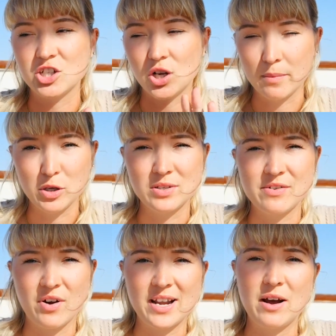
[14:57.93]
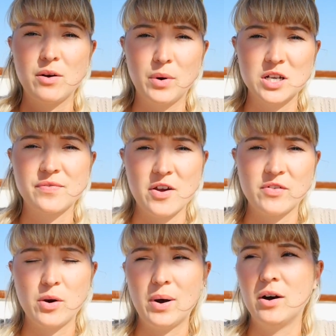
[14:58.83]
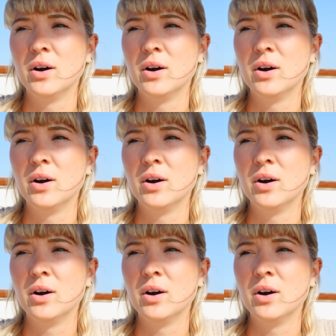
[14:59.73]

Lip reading: and I'm using it right now. It works very, very well.